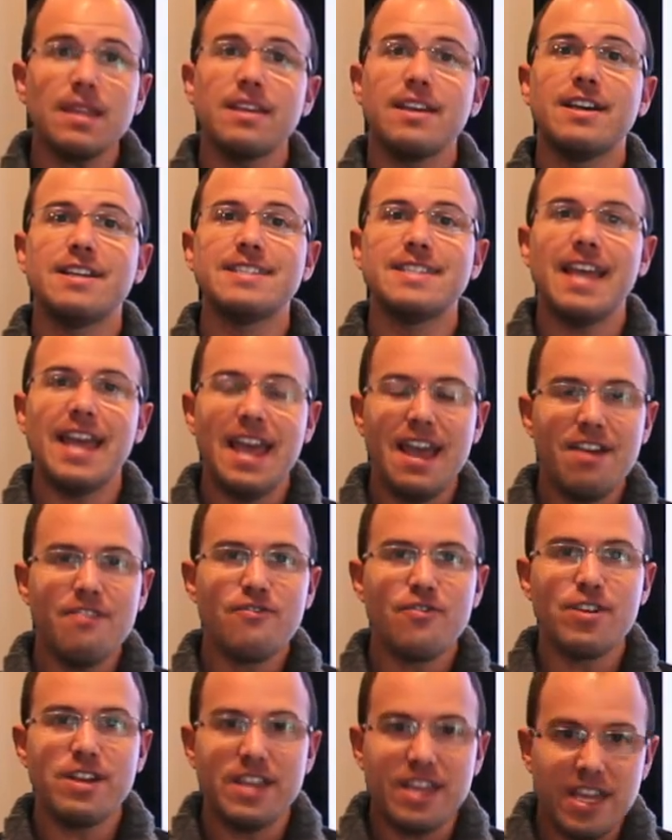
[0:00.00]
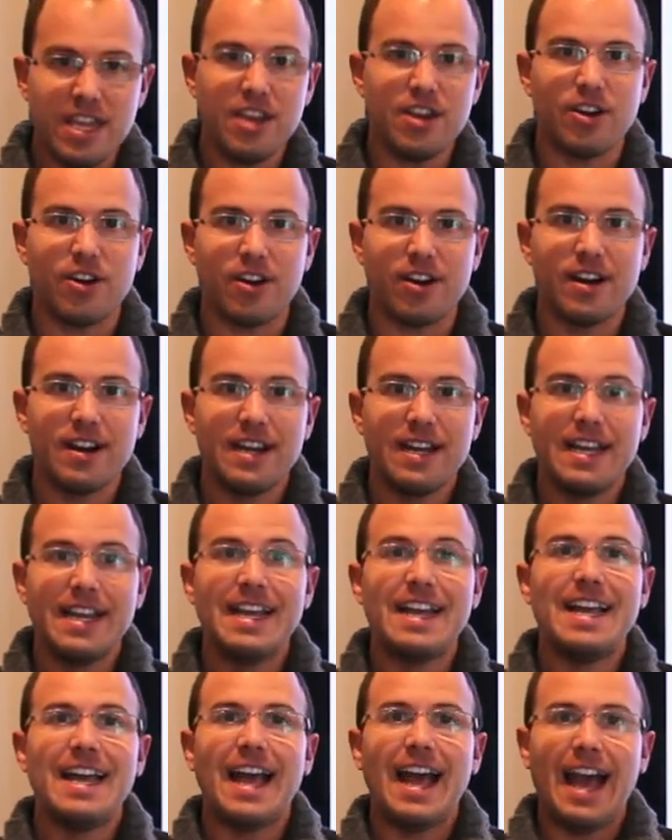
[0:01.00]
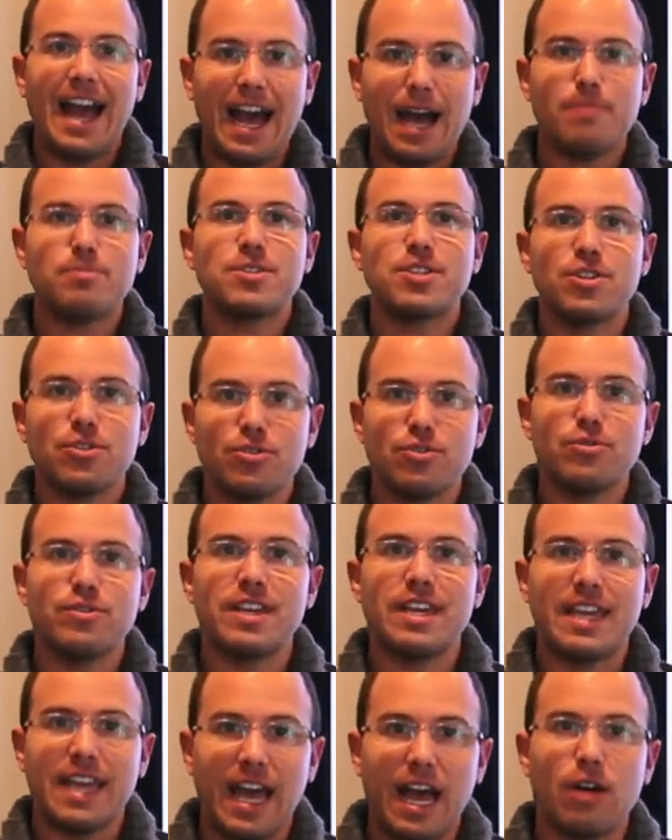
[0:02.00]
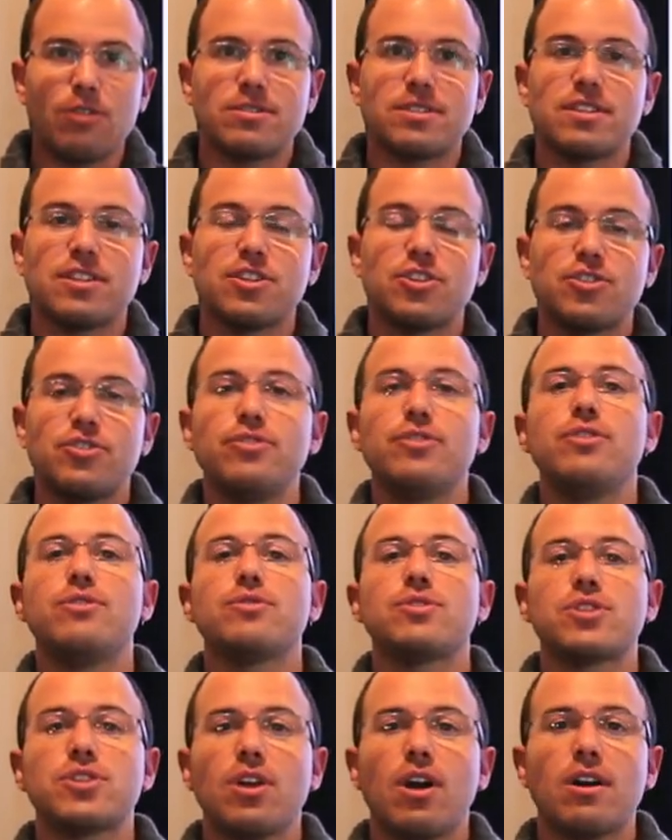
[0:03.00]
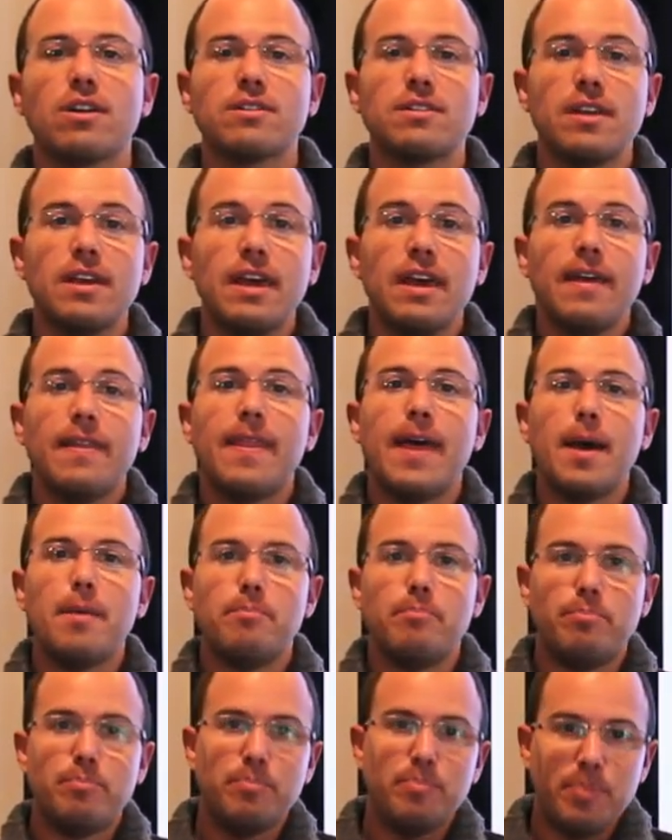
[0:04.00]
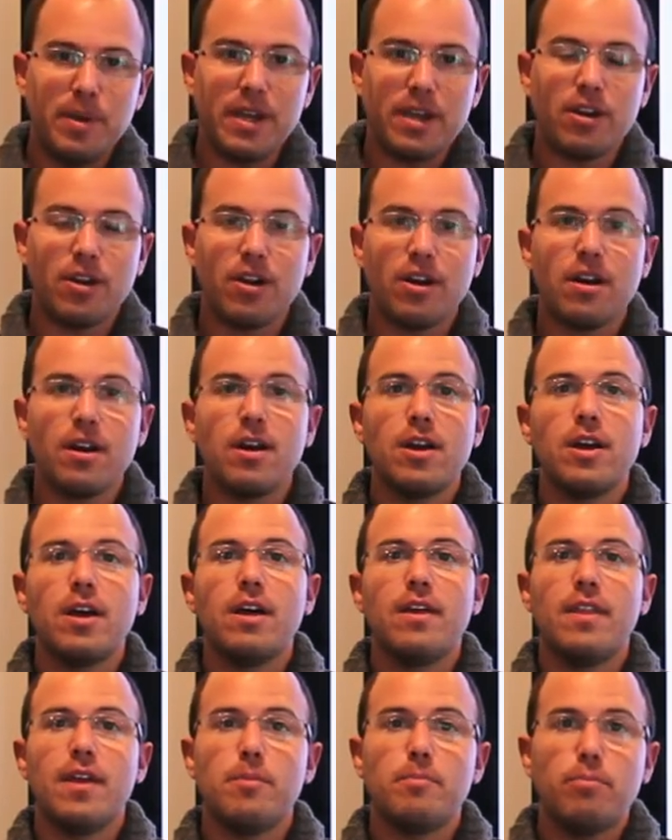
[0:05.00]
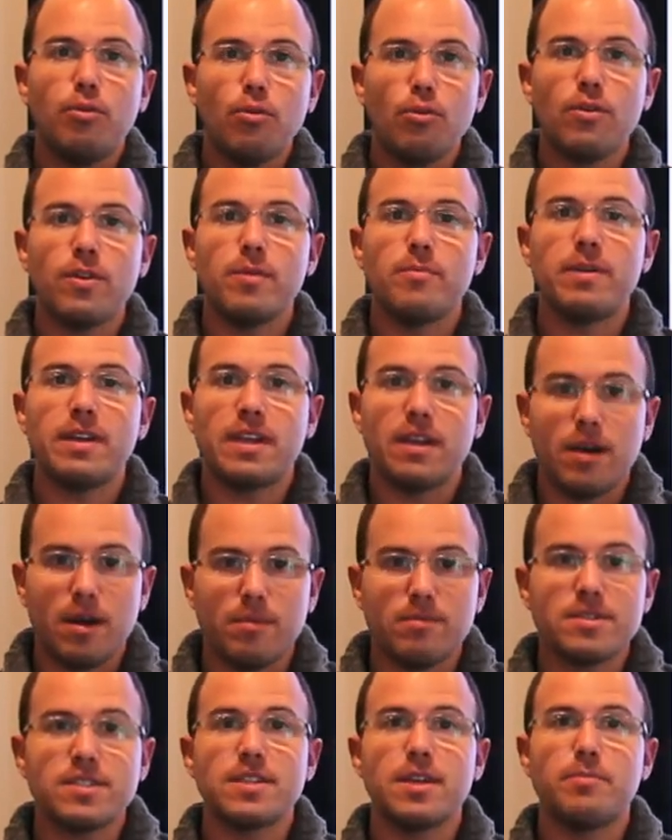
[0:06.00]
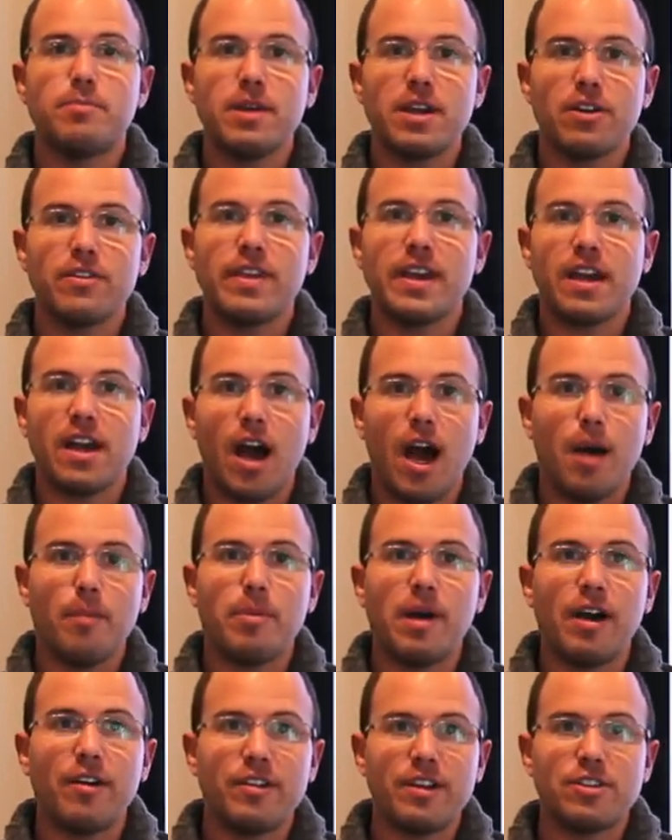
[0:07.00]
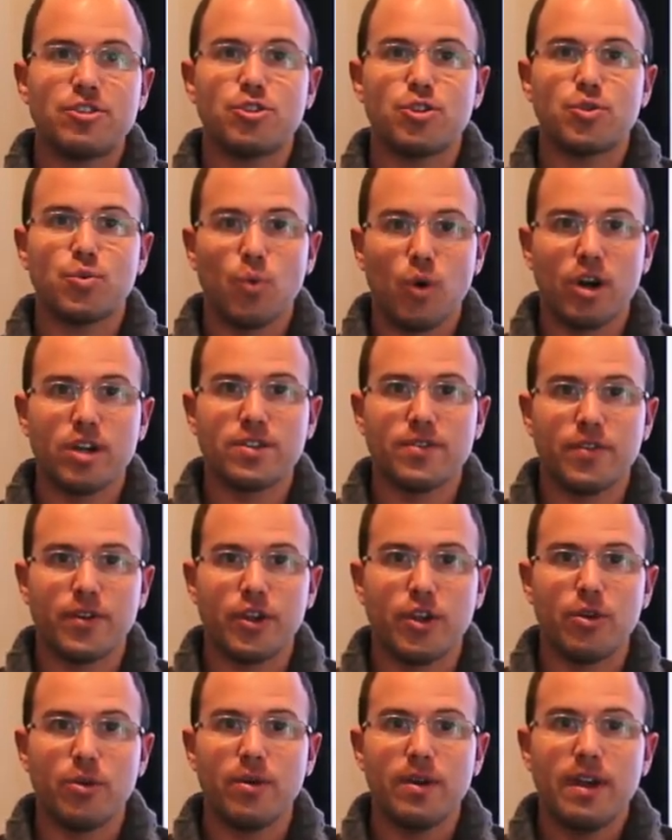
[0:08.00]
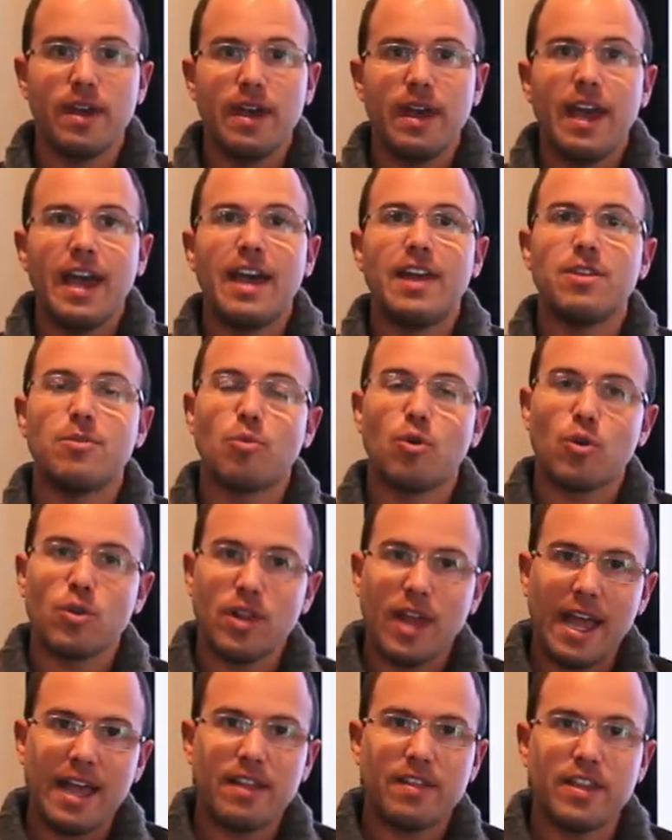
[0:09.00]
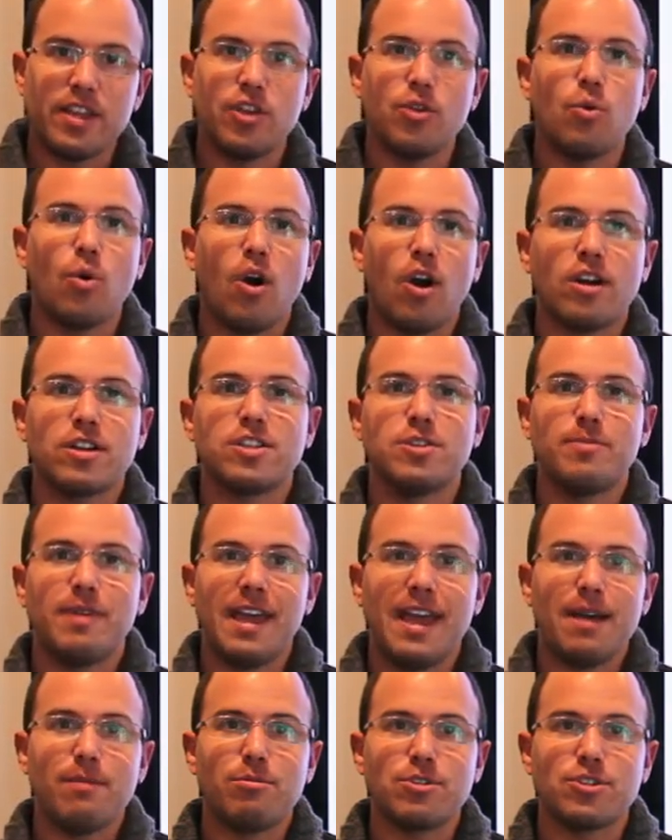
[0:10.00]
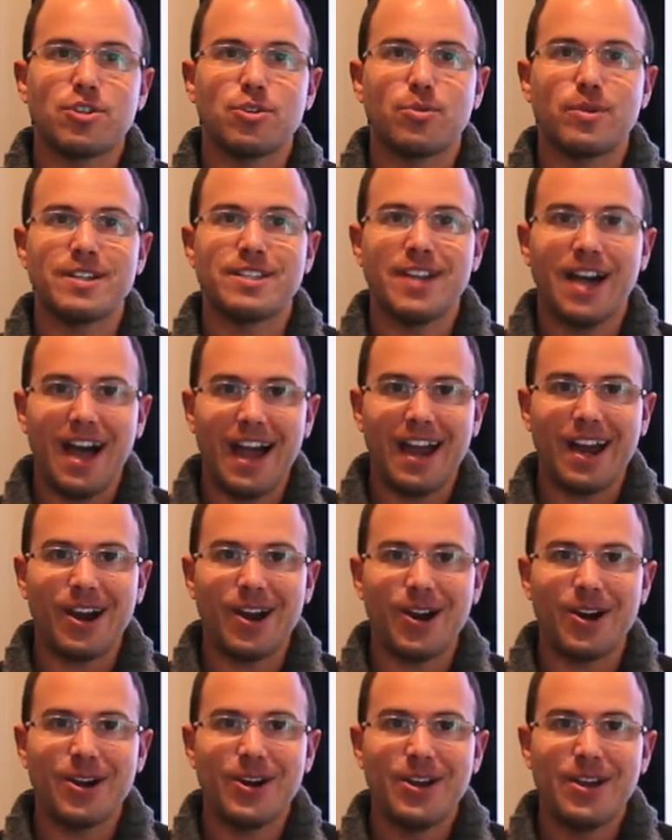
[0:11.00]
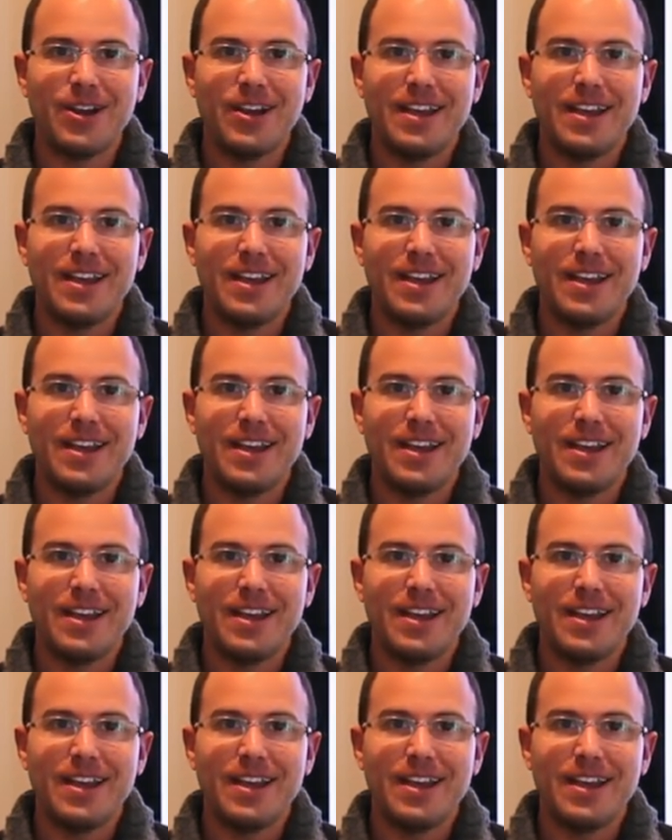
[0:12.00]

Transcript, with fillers: Because every year absolutely counts, and the sooner you start, that bigger the pool that becomes, the bigger that compound interest works for you, and the more likely you are to be able to retire